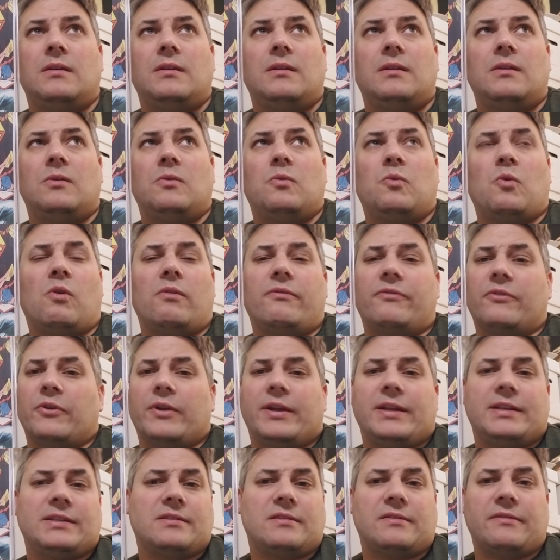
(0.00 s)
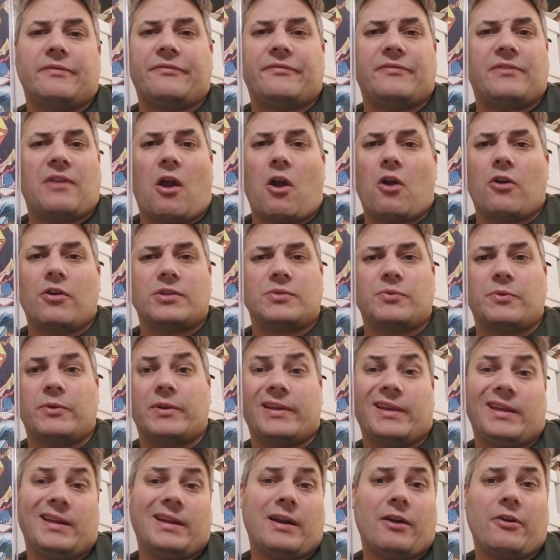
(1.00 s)
Wolverine's the hardest one to
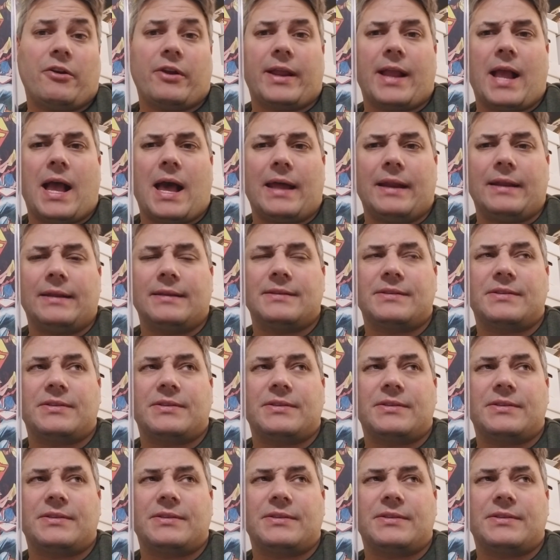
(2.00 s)
get, and I already got it.